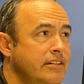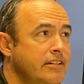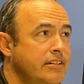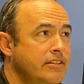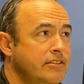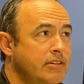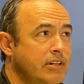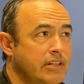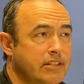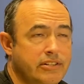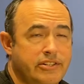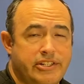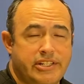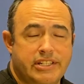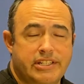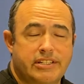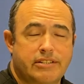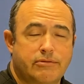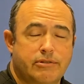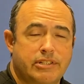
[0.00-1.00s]

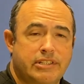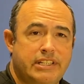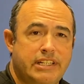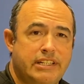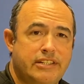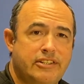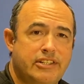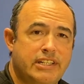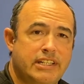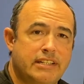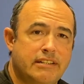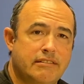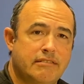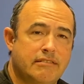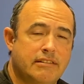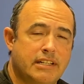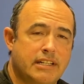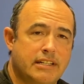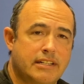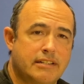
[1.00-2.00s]
neurologists, we're teaching
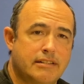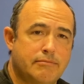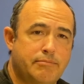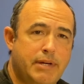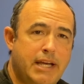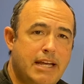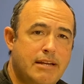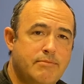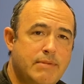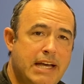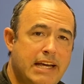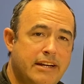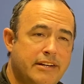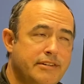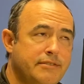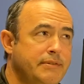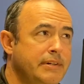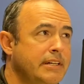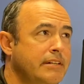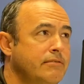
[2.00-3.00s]
pain
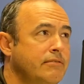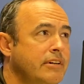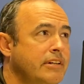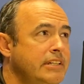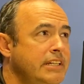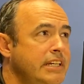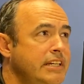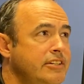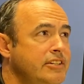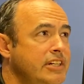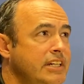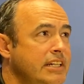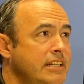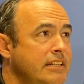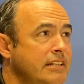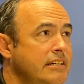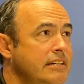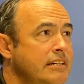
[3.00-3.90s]
management, we're teaching